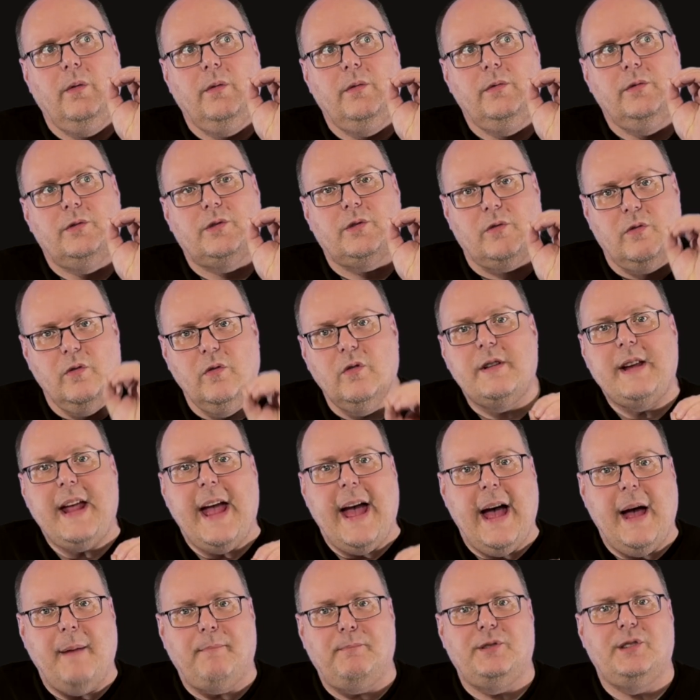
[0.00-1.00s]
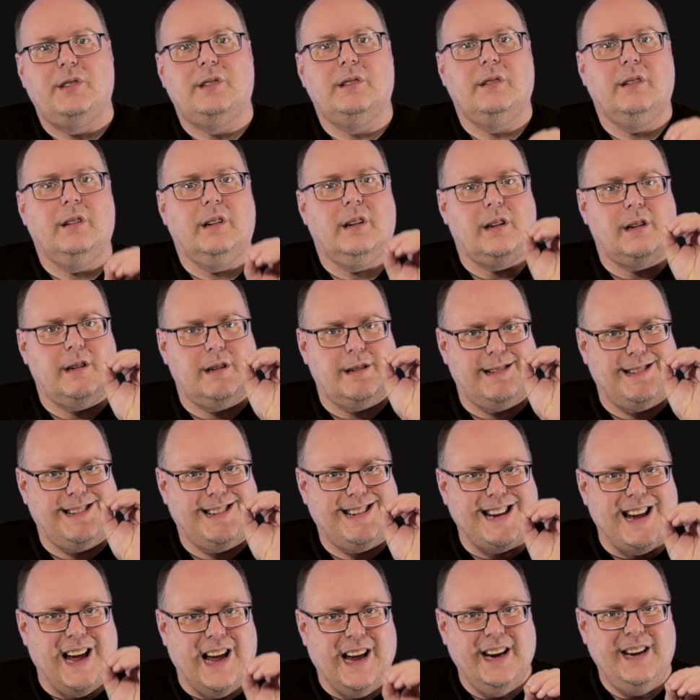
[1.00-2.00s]
Screw caps
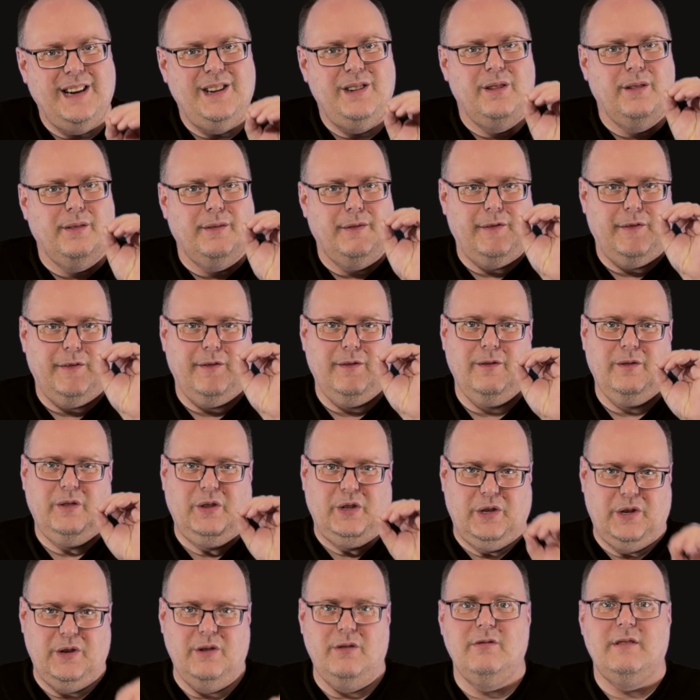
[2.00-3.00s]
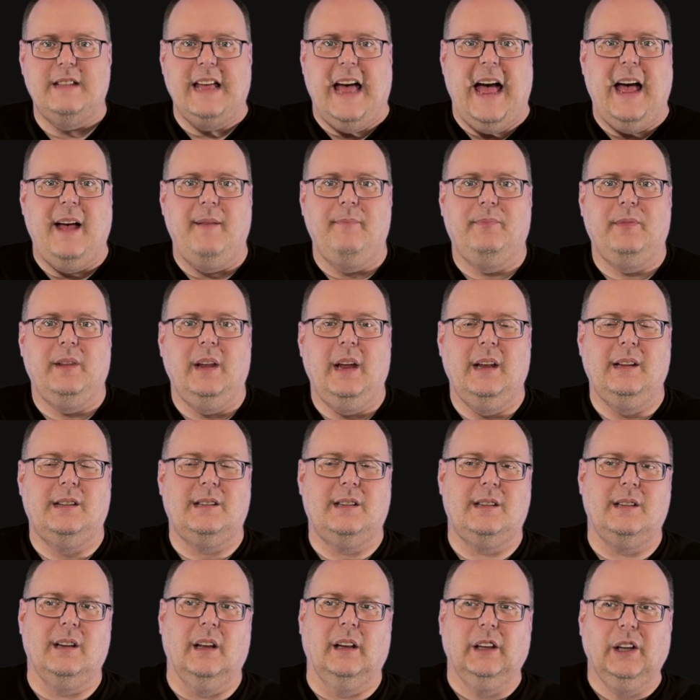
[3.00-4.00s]
kind of do that.
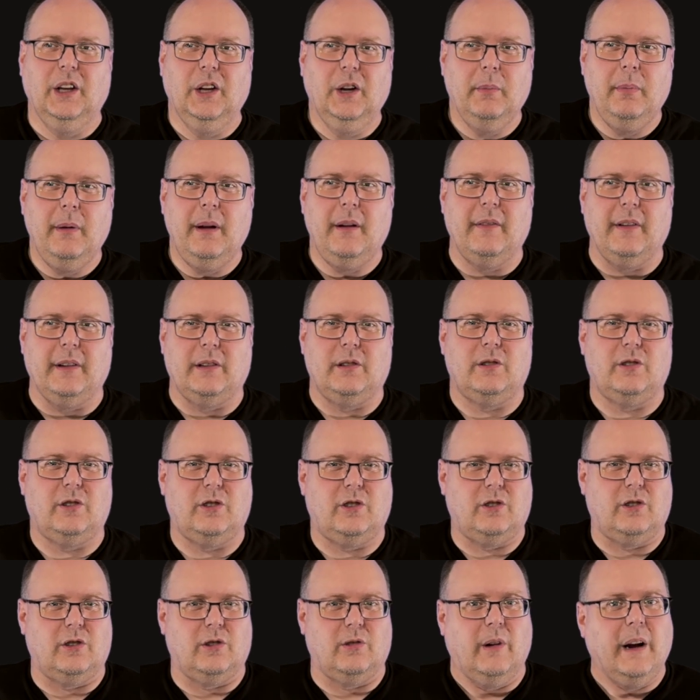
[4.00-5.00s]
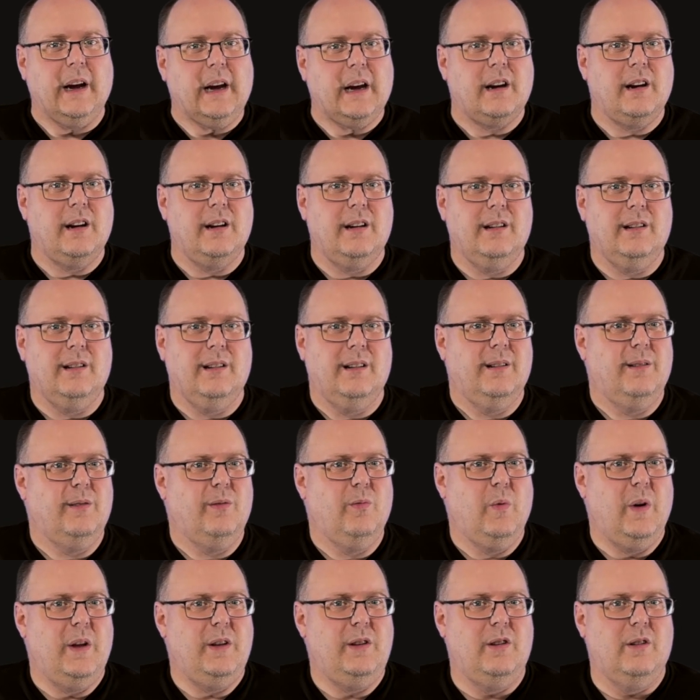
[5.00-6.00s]
It's a little bit of a trick
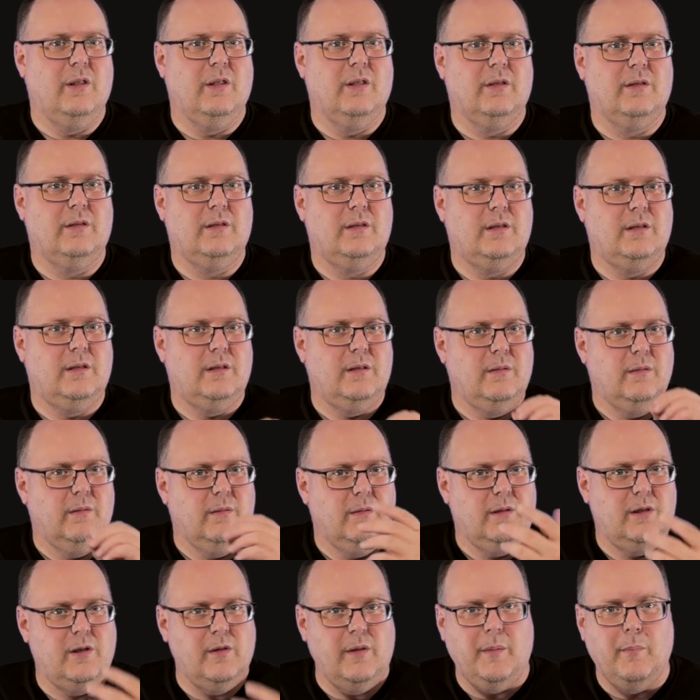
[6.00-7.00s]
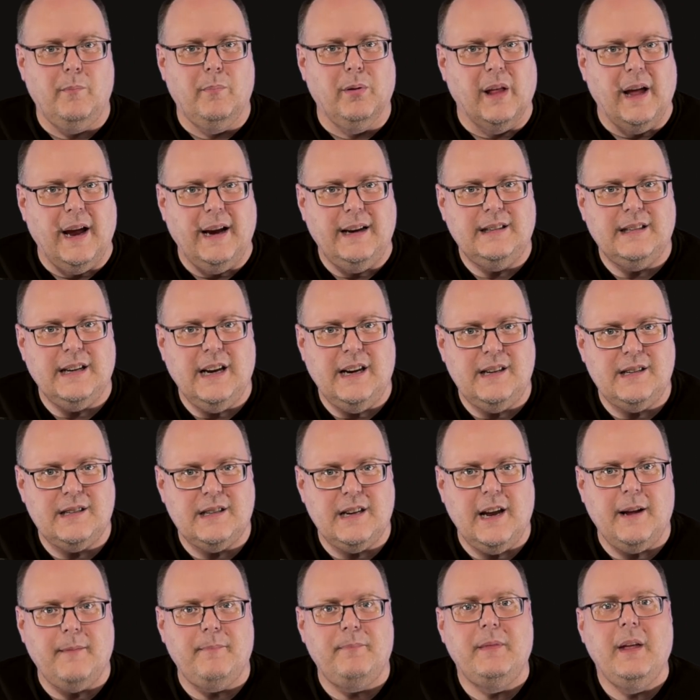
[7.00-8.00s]
when you're doing blind
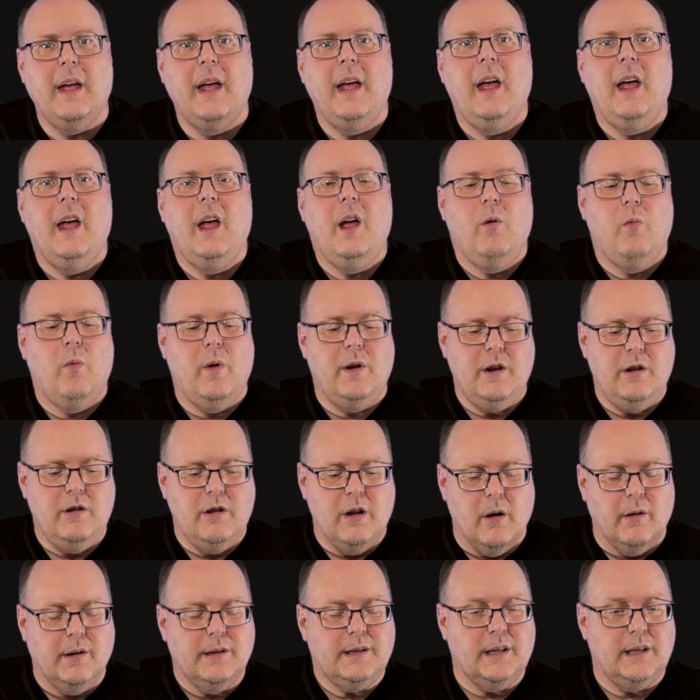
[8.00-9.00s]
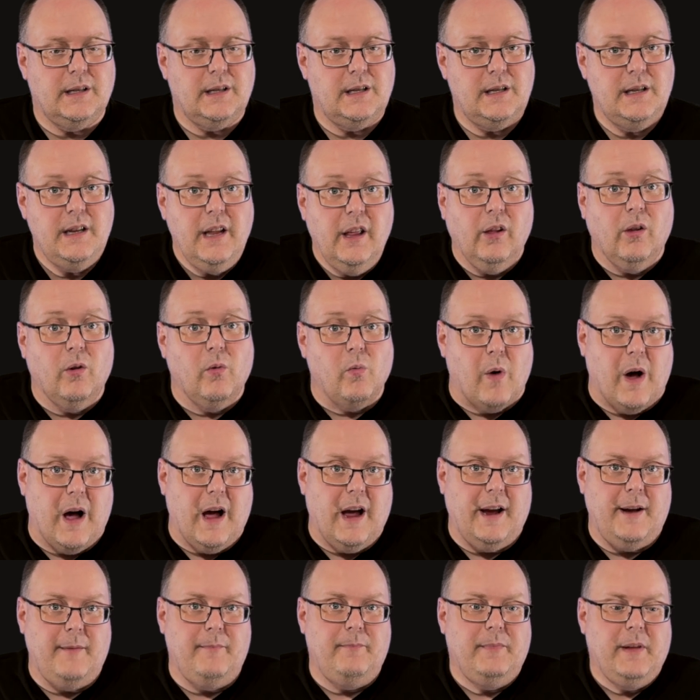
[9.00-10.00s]
tasting. When you know it's a still
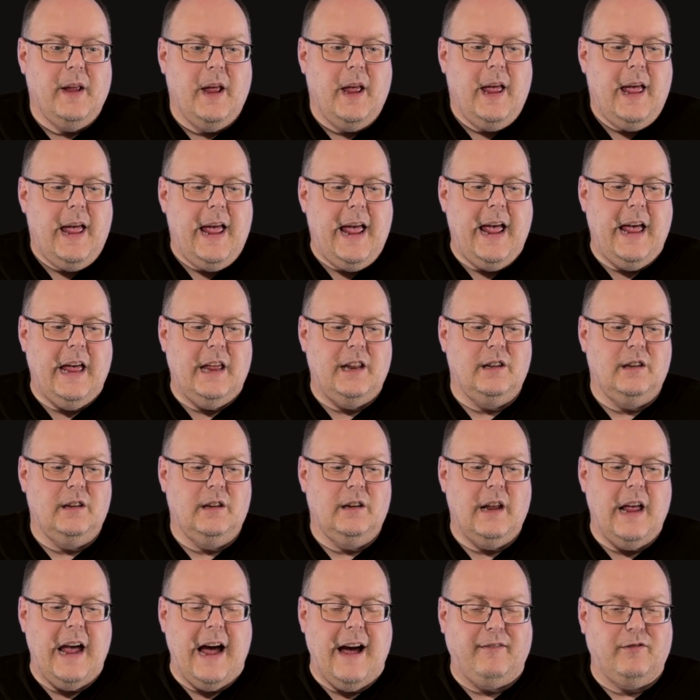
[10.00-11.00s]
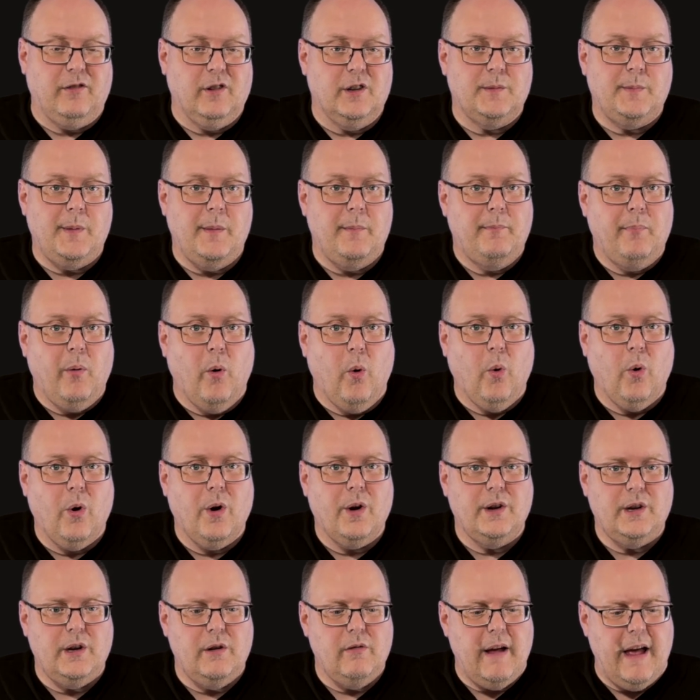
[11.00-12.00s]
wine and after it's been
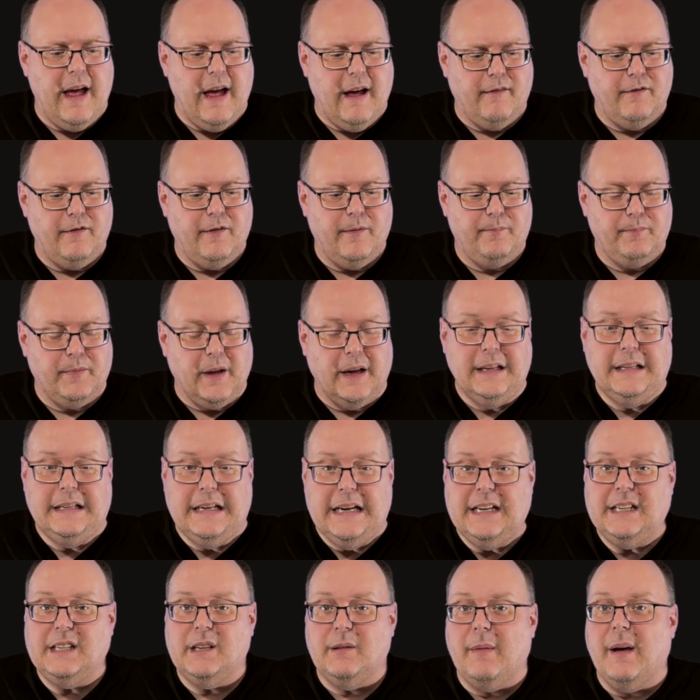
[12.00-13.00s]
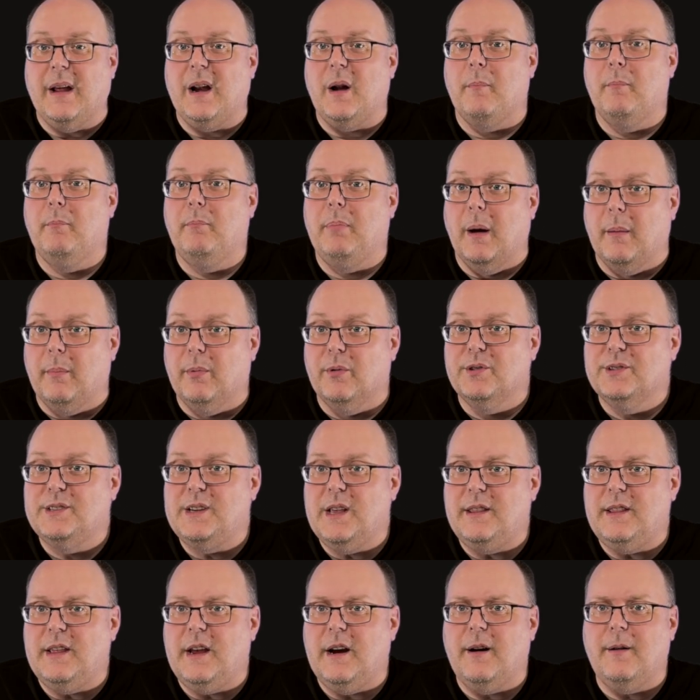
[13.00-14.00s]
poured, you have a decent amount of bubbles
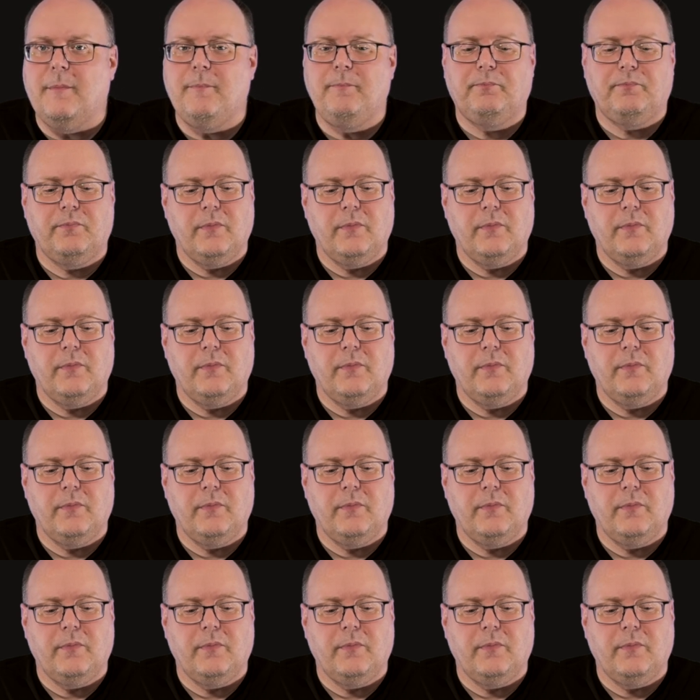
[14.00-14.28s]
in there.